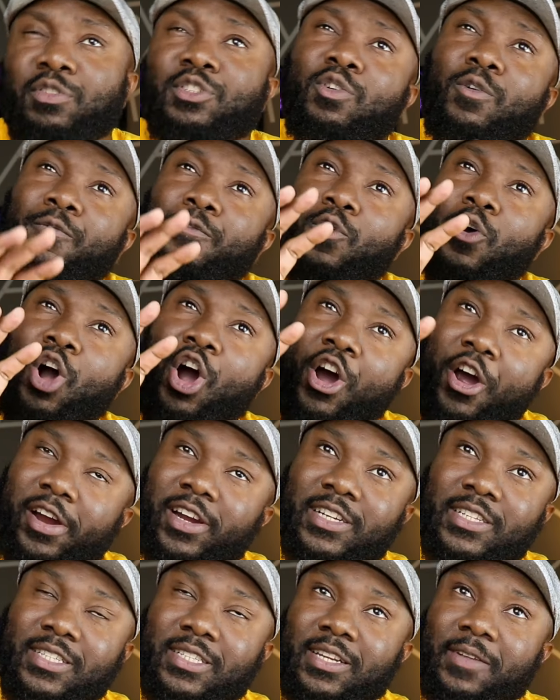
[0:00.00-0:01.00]
So for
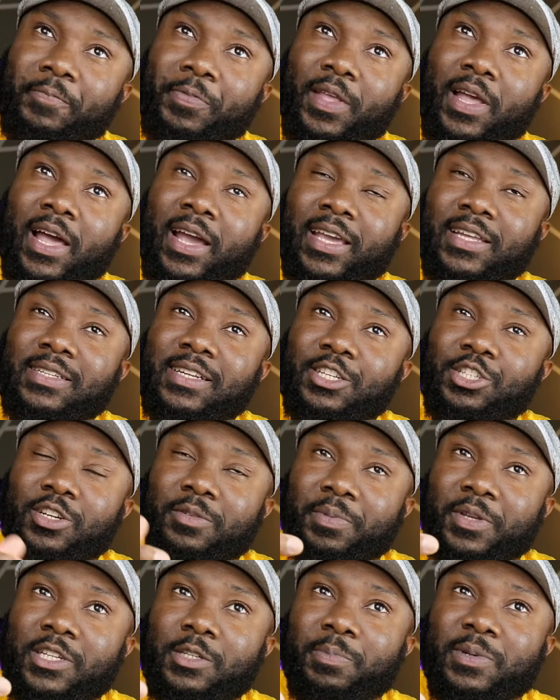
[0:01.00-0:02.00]
artists, I guess I should be